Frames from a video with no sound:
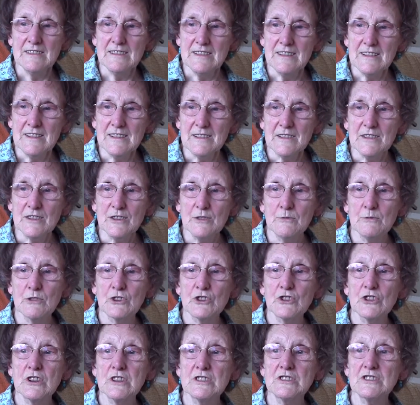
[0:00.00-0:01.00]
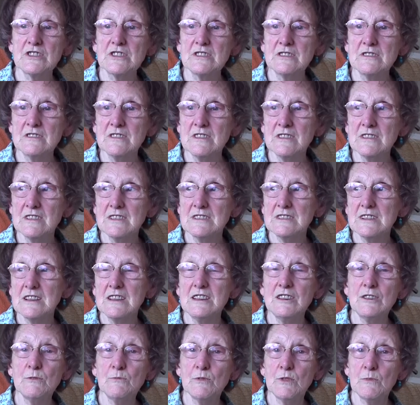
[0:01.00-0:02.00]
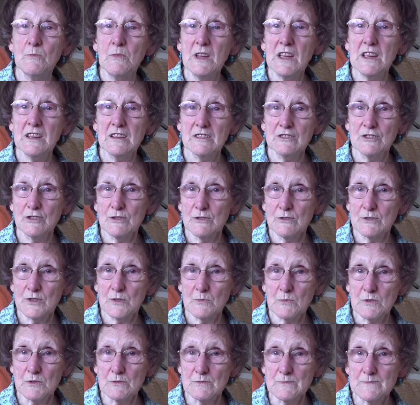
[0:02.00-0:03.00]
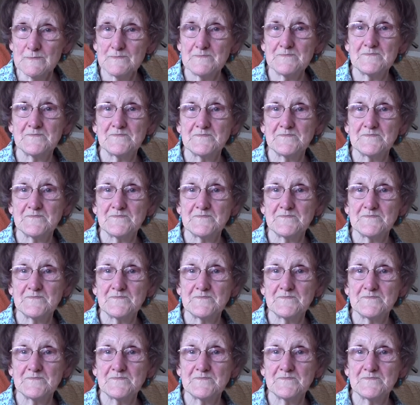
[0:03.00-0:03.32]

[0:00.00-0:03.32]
uh, you were trusting that this lady would make it to hospital.